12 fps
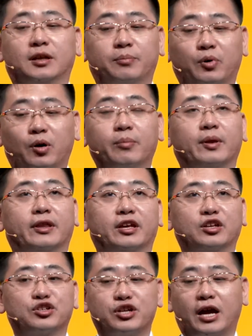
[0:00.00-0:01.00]
the problem
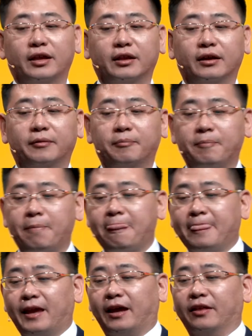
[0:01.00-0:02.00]
in China.
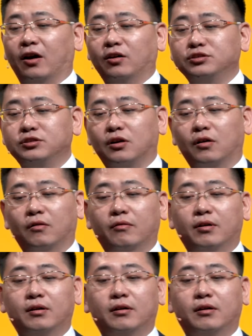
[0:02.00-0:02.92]
And also,